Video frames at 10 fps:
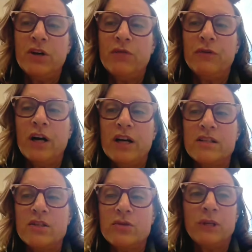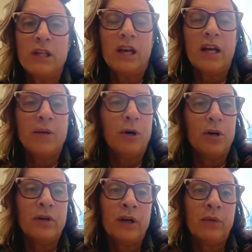for us, it's really kind of
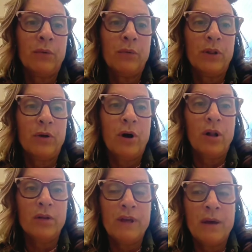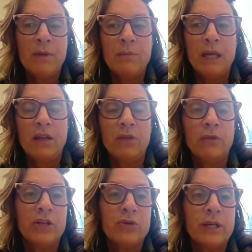partnering with all of them and making the
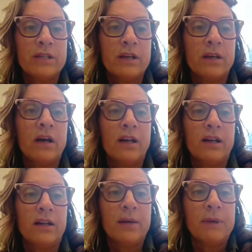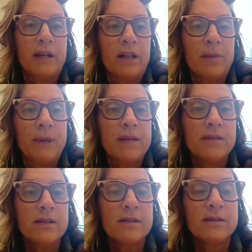right choice on a client by client
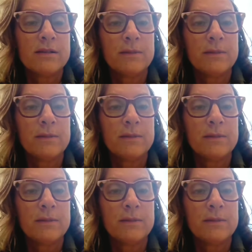basis.